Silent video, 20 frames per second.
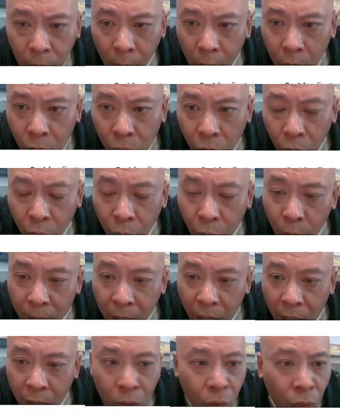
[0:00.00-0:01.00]
So for
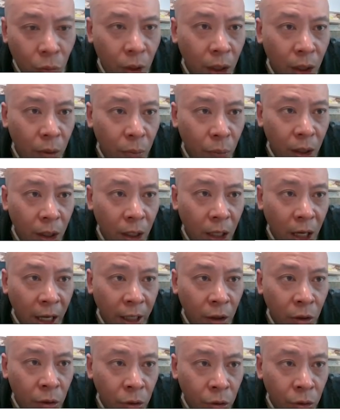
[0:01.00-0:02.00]
me, I don't really
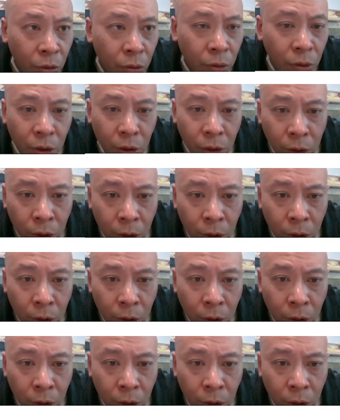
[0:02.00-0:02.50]
like to use.